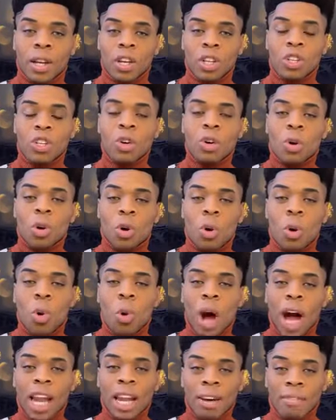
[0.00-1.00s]
you
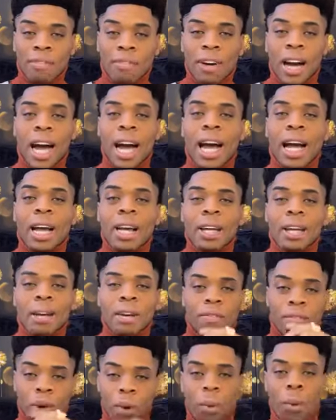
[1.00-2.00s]
qualify
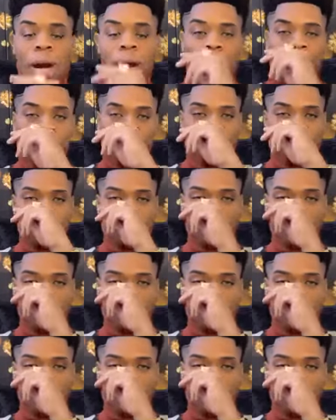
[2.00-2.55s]
for wealth.